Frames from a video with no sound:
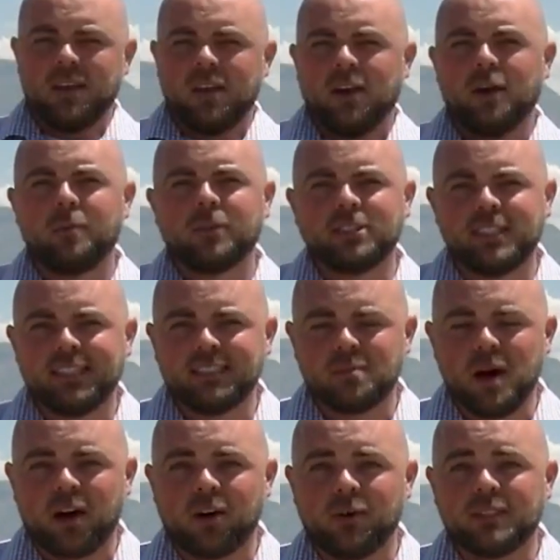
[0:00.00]
Hooper City's
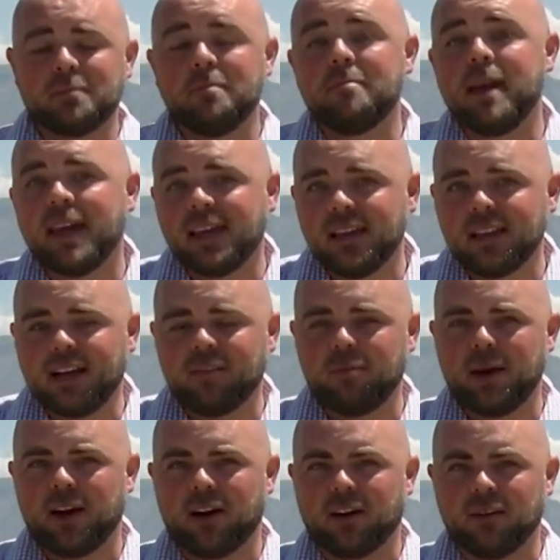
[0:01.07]
motto is making life
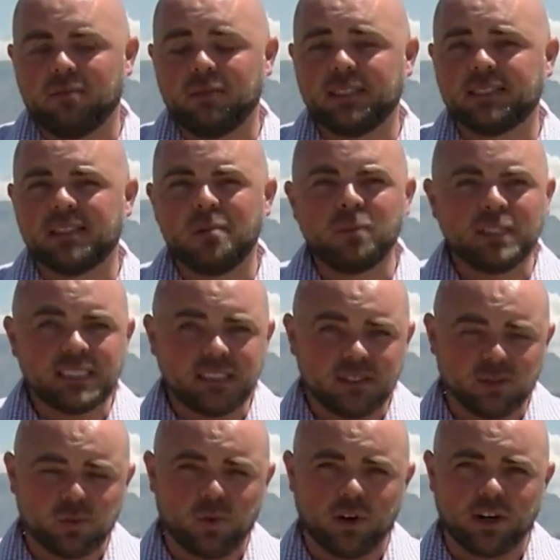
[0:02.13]
better, but some
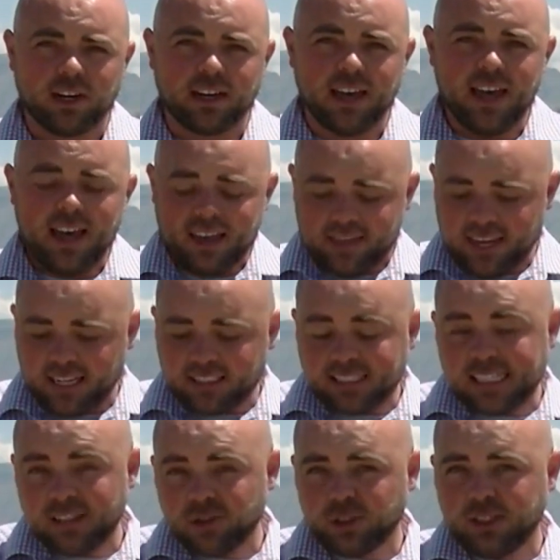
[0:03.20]
residents worry that a
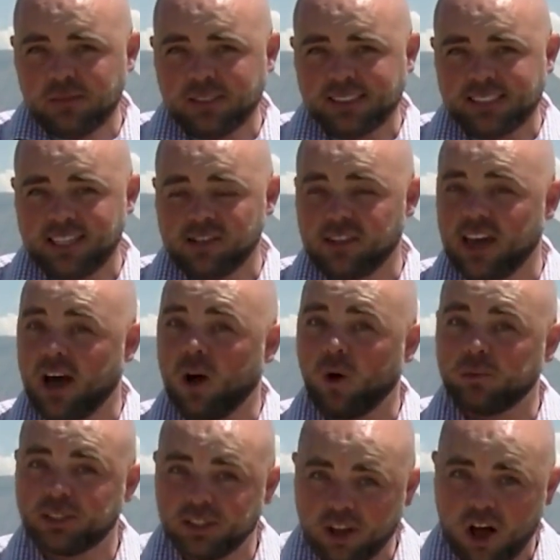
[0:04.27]
teen treatment center that
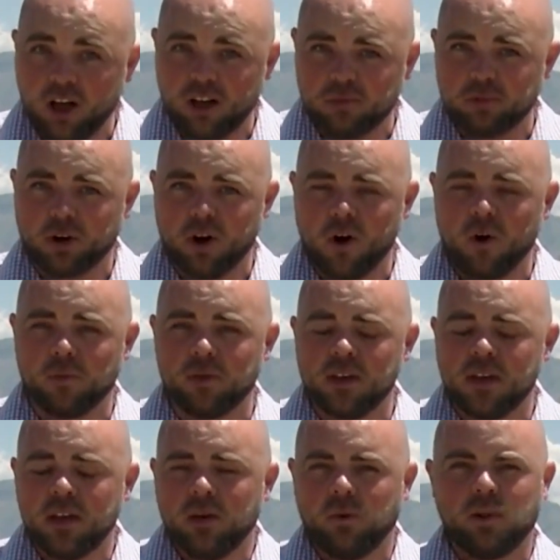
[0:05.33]
hopes to call Hooper home
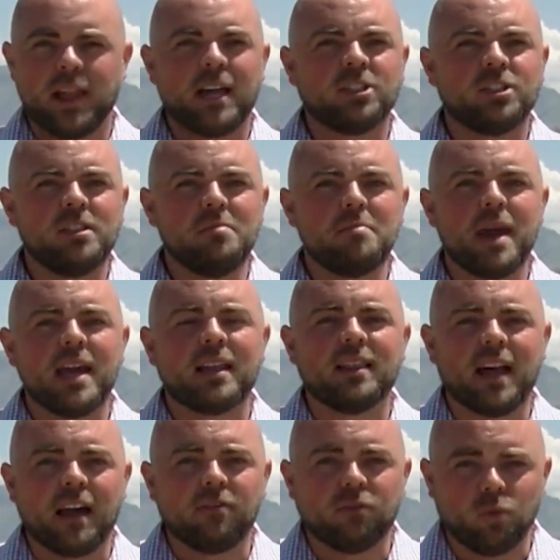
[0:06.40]
will actually make life